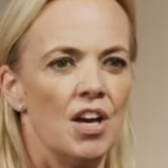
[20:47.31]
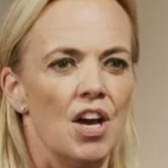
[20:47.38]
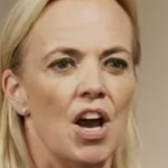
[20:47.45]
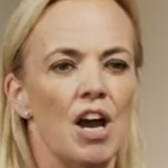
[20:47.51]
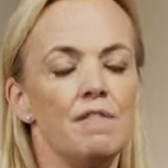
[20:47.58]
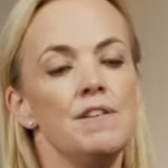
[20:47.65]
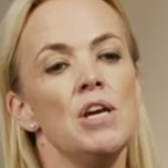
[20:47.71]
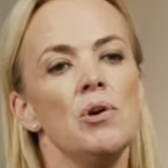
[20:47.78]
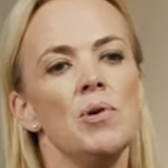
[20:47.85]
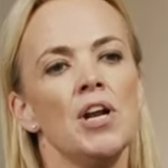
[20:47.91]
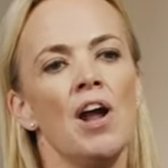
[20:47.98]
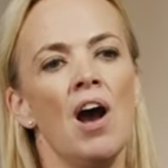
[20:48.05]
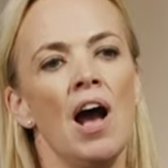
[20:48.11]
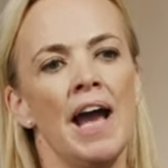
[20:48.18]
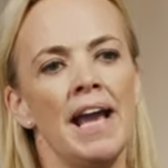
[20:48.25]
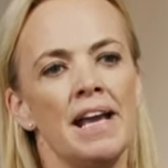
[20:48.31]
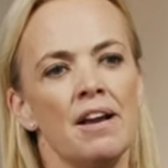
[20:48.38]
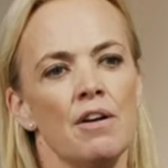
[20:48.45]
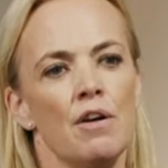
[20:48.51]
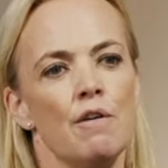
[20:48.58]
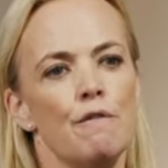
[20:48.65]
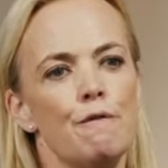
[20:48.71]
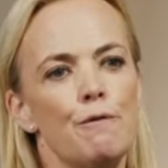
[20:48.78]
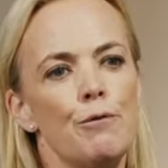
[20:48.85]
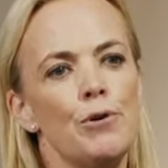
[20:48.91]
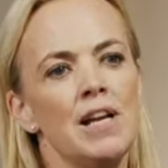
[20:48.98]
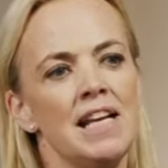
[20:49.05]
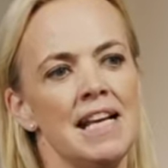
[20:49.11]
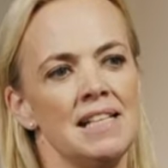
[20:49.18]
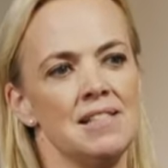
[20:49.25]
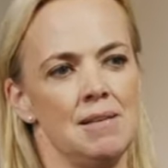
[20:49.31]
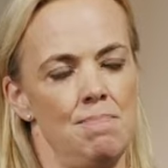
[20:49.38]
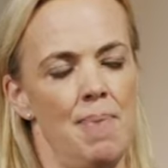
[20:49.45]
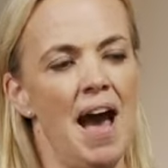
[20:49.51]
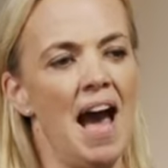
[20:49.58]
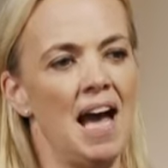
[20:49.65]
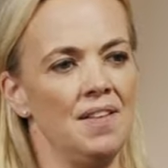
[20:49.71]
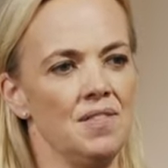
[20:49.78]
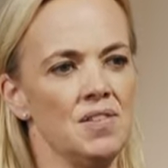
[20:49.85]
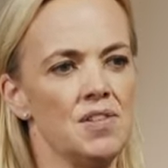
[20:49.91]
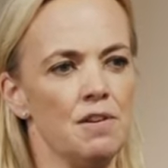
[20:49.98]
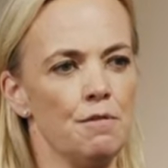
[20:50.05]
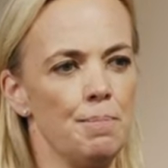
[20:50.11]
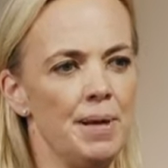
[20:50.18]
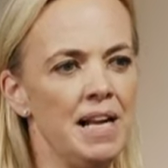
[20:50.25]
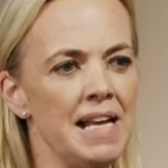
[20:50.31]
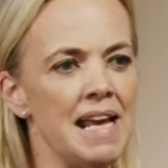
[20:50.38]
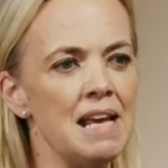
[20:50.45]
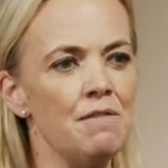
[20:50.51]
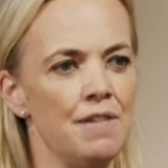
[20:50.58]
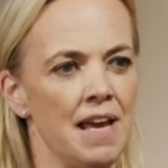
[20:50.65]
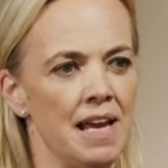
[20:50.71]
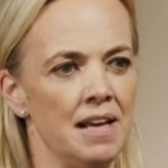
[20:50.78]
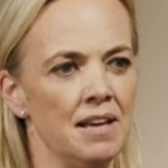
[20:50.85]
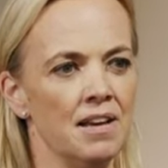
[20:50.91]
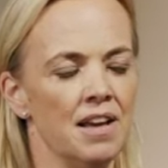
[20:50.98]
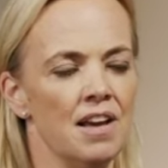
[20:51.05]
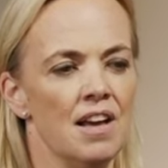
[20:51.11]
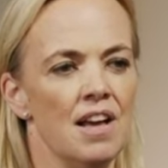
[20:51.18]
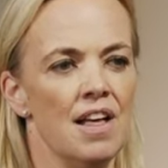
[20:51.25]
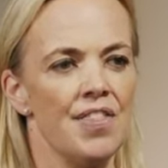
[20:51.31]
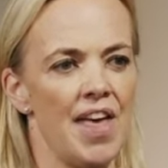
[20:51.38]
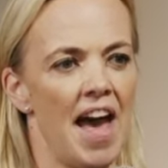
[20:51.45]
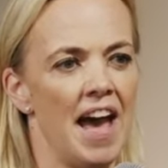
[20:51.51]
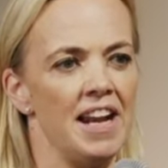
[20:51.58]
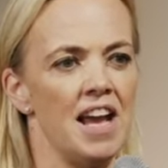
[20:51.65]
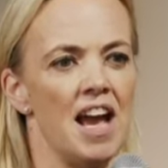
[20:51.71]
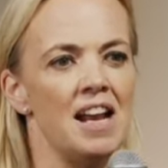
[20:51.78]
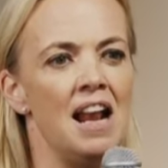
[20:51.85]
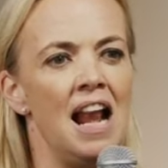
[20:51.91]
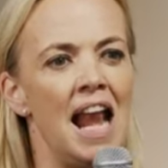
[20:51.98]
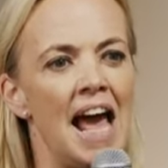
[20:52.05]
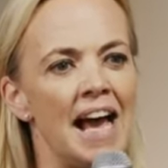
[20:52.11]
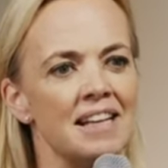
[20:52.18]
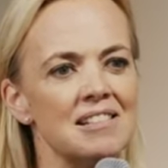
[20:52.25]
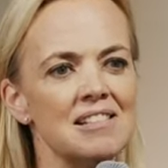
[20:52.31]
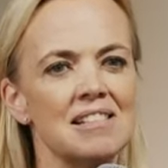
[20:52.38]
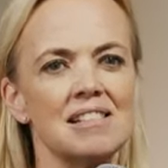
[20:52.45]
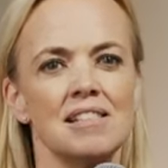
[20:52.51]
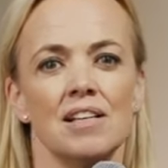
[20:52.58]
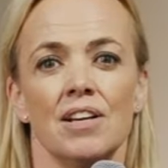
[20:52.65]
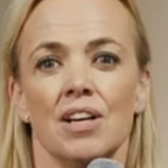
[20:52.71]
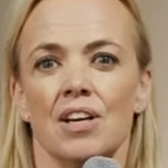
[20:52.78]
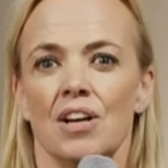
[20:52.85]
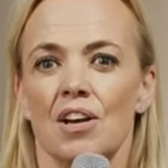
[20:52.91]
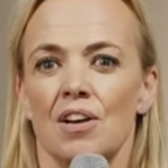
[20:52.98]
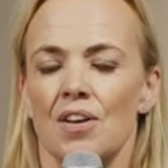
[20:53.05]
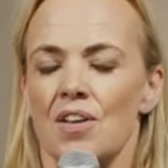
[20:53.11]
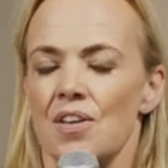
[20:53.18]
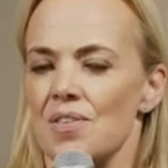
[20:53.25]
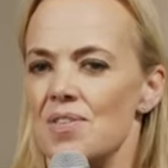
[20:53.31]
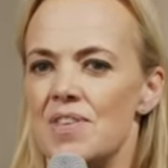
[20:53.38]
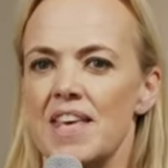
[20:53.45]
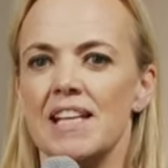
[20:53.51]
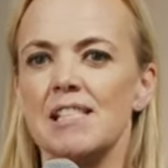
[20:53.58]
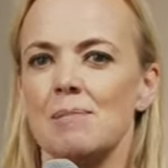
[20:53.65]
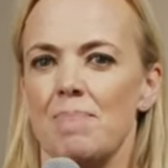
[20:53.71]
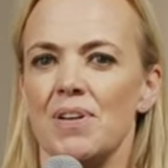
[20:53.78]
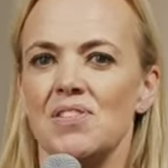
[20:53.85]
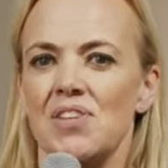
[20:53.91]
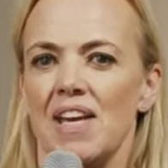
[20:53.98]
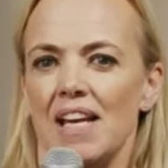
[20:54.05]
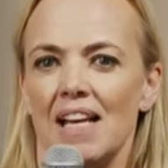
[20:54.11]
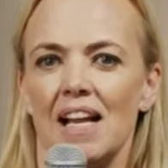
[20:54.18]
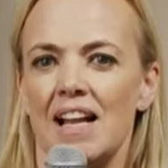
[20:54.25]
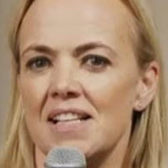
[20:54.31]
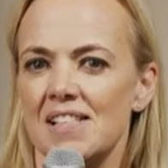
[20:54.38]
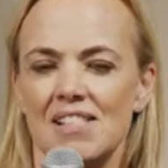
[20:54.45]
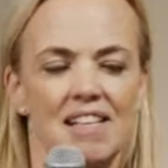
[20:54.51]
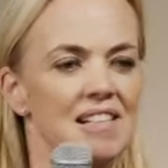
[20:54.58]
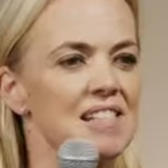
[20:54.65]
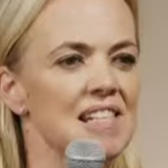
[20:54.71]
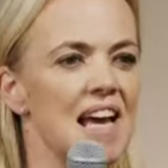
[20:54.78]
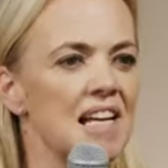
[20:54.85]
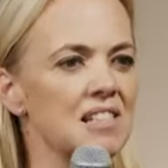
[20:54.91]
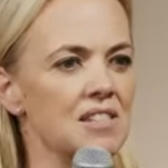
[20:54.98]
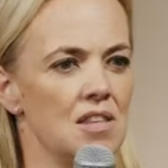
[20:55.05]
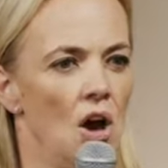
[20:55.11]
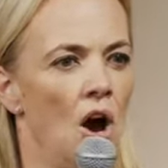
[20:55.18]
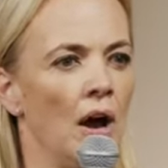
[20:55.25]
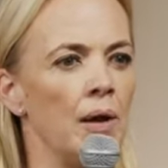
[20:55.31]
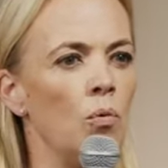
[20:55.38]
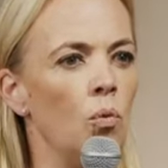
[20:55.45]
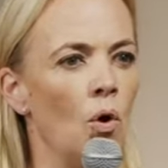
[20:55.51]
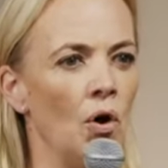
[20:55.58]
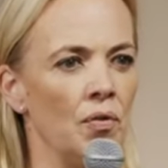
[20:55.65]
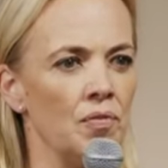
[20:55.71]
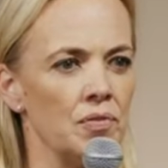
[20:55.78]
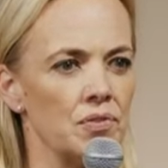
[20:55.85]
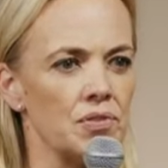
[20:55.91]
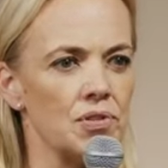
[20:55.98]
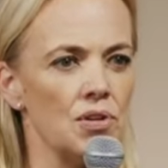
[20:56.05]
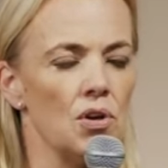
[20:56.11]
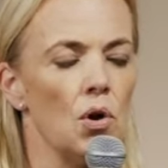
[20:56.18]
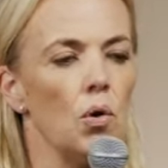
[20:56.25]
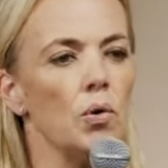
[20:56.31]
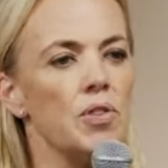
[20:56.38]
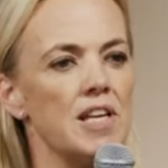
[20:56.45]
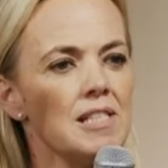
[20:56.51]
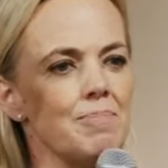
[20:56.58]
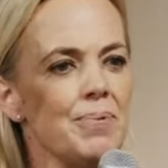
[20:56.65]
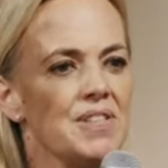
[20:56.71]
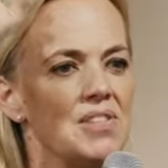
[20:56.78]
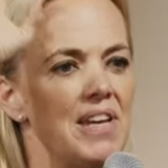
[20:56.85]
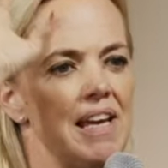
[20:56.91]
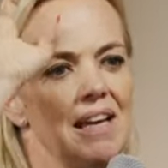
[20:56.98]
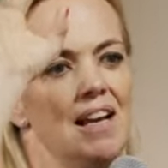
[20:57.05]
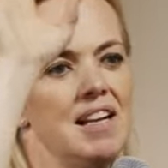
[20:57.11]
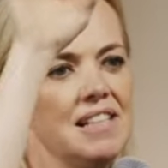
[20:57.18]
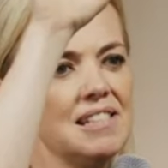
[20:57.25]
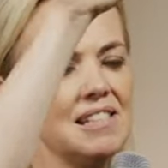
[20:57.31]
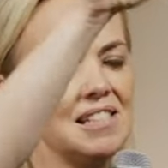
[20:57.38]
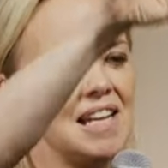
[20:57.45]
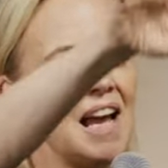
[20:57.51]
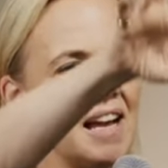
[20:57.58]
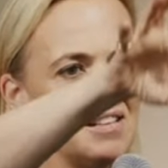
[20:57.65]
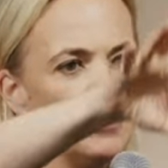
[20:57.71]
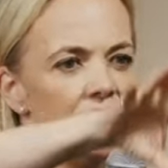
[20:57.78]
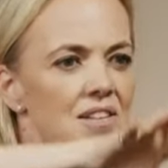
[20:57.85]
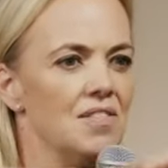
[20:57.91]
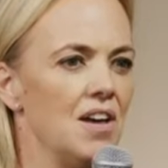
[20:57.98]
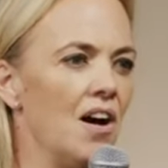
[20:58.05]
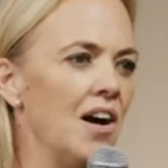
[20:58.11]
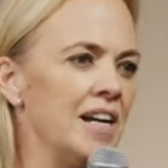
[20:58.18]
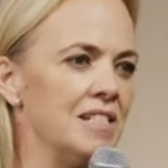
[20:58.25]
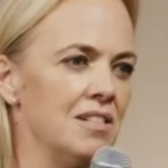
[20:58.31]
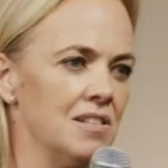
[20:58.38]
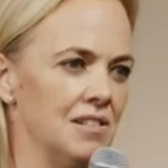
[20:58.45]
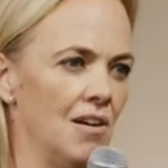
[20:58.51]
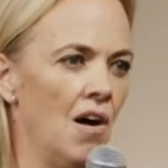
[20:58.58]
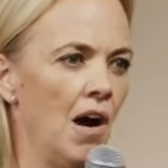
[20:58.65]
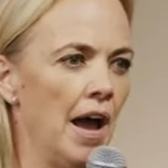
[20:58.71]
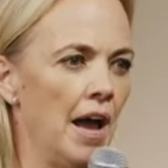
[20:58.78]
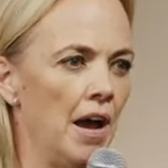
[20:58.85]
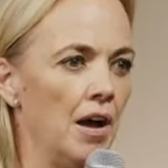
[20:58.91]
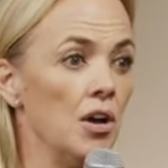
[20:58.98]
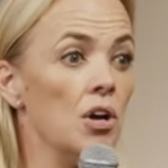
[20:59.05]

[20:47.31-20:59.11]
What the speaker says: Have you and I fallen into patterns of believing that unless this particular success that I want, or this particular standard that I desire,